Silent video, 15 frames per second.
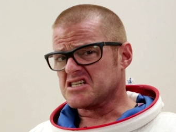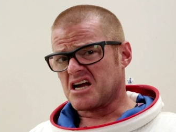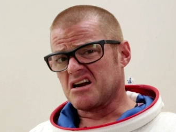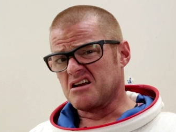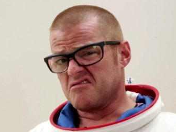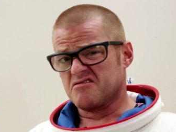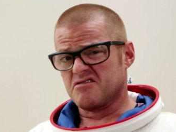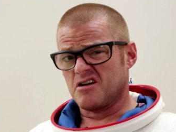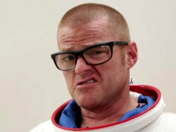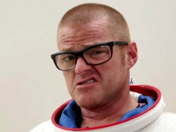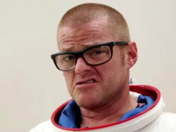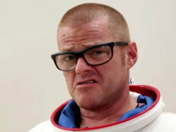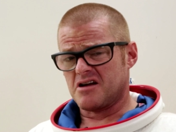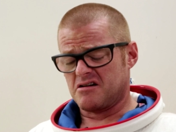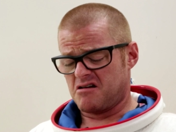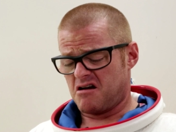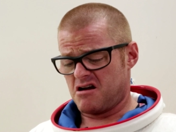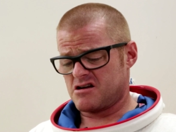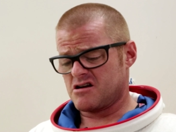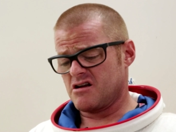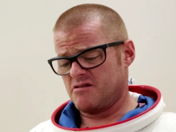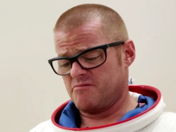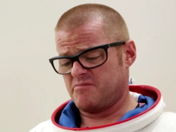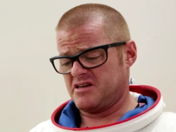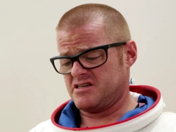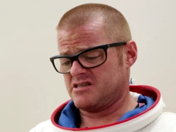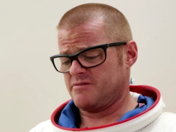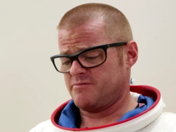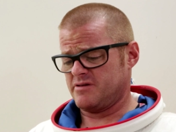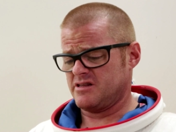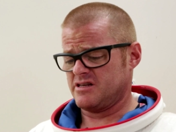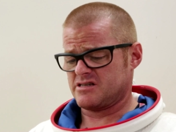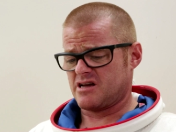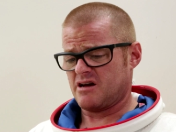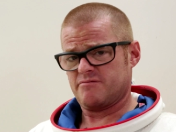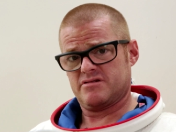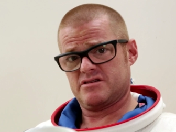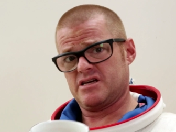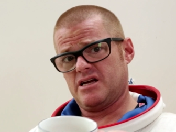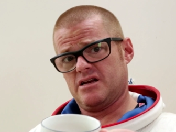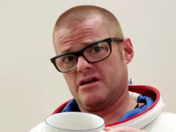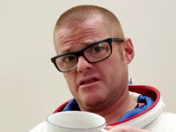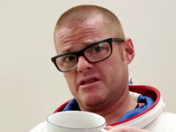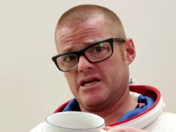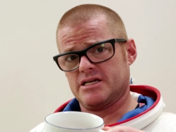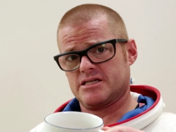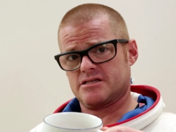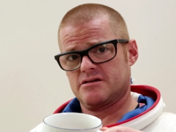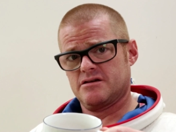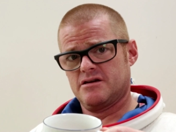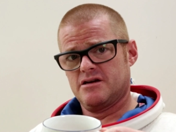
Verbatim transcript: kind of float around. I couldn't be sipping this cup of tea like this